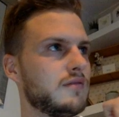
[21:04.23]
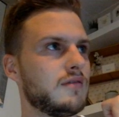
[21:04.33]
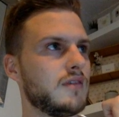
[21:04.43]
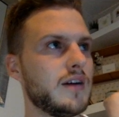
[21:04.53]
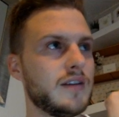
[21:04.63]

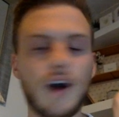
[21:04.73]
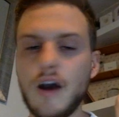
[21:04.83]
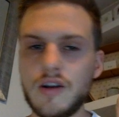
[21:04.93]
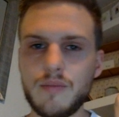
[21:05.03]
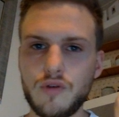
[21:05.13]
I
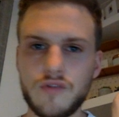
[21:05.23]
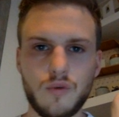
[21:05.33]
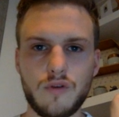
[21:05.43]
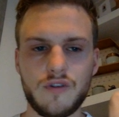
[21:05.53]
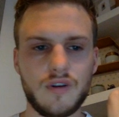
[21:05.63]
only moved to
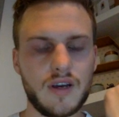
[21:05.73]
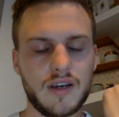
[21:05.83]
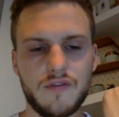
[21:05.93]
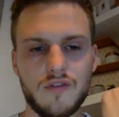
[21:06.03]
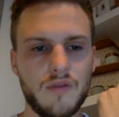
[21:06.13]
Watford like
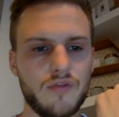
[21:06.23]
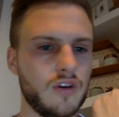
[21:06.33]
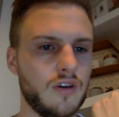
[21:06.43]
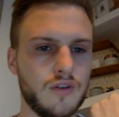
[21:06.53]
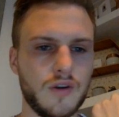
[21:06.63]
a few months
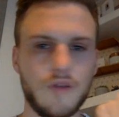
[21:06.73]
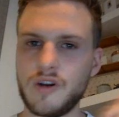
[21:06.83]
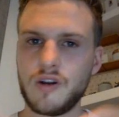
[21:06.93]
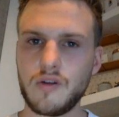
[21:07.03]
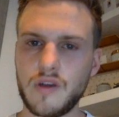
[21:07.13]
ago, so I don't really
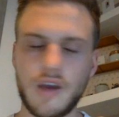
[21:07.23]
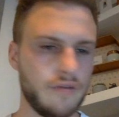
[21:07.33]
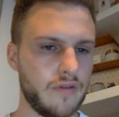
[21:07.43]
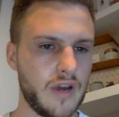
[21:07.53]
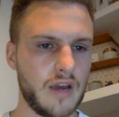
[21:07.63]
know the
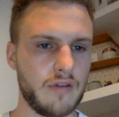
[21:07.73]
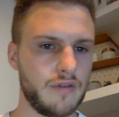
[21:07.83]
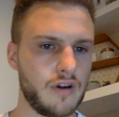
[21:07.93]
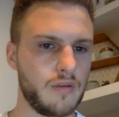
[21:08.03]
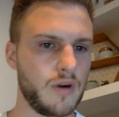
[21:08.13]
area
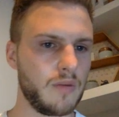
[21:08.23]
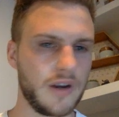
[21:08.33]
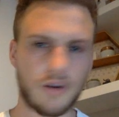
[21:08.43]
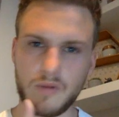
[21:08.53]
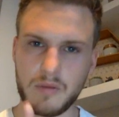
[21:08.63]
very well, but I
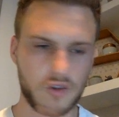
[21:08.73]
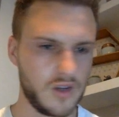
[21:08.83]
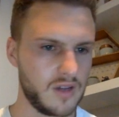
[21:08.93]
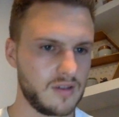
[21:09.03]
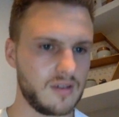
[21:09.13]
know where Bushy
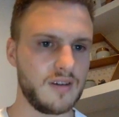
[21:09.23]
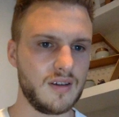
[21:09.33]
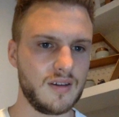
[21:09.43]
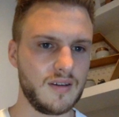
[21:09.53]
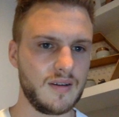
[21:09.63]
is.
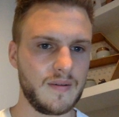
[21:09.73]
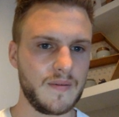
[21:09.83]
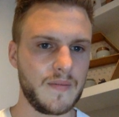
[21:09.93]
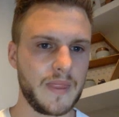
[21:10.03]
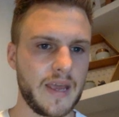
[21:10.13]

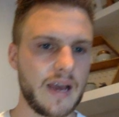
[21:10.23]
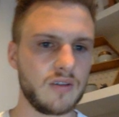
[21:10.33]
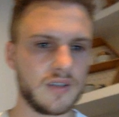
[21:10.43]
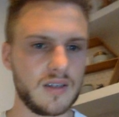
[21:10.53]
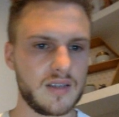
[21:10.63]
How long
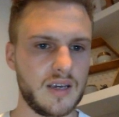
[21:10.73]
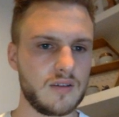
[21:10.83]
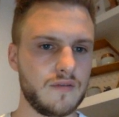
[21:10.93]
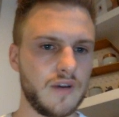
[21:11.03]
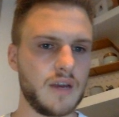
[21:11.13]
did it take to
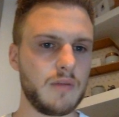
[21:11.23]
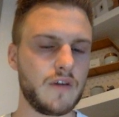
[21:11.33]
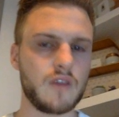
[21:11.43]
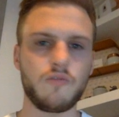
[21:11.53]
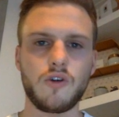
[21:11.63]
find my
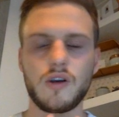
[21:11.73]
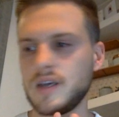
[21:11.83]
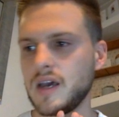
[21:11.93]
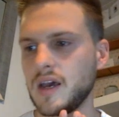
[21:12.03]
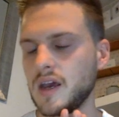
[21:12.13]
first product?
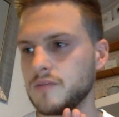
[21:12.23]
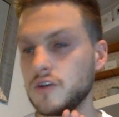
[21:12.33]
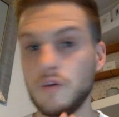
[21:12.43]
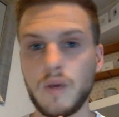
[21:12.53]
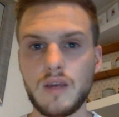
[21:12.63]

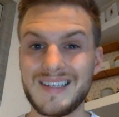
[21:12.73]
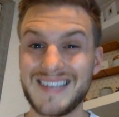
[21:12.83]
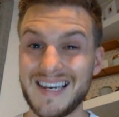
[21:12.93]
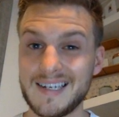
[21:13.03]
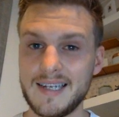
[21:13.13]
2 weeks
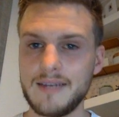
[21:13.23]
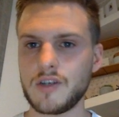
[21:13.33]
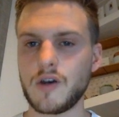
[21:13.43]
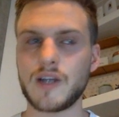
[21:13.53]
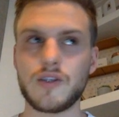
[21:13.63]
exactly.
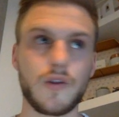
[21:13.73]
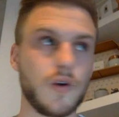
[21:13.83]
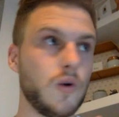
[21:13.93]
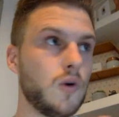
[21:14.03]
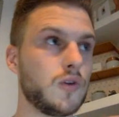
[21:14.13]
So I took the
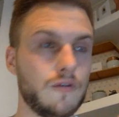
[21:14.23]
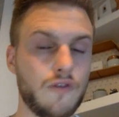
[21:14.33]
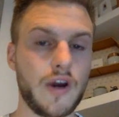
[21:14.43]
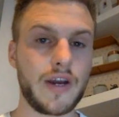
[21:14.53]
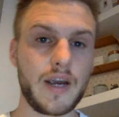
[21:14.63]
course on a
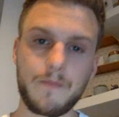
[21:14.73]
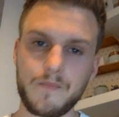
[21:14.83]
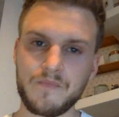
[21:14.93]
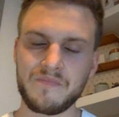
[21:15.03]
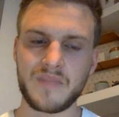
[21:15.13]
Friday,
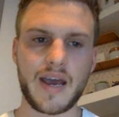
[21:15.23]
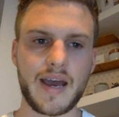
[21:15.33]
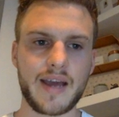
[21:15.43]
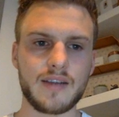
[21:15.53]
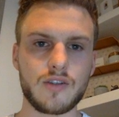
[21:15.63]

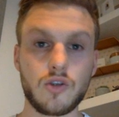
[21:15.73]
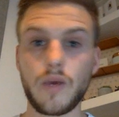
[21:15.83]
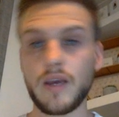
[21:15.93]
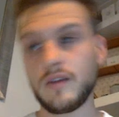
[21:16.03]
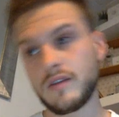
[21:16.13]
and 2
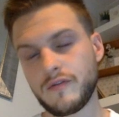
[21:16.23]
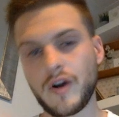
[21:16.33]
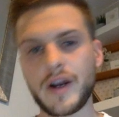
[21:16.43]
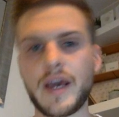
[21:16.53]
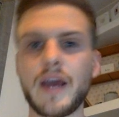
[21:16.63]
weeks,
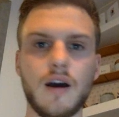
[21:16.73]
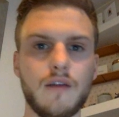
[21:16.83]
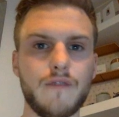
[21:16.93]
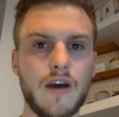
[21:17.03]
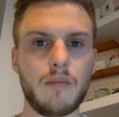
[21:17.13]
Friday, I
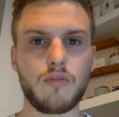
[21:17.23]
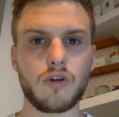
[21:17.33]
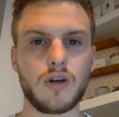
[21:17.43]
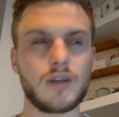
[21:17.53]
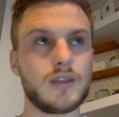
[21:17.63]
found my
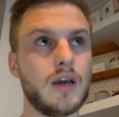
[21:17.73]
product.